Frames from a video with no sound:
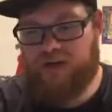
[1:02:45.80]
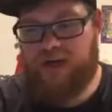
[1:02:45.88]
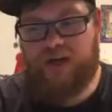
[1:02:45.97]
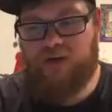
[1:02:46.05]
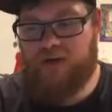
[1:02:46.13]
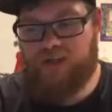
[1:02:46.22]

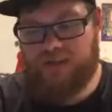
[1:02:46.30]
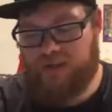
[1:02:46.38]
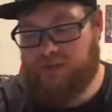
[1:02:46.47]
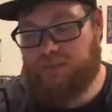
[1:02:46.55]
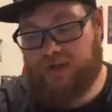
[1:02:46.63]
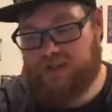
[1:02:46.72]
Yeah, no
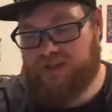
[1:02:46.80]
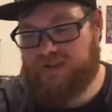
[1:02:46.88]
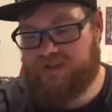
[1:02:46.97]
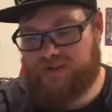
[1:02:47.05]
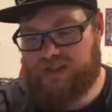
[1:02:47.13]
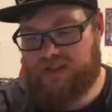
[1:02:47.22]
hazelnut, but
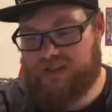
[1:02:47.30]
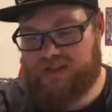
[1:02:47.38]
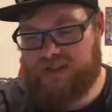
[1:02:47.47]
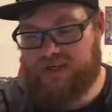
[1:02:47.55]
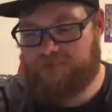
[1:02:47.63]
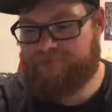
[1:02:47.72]
it's insane.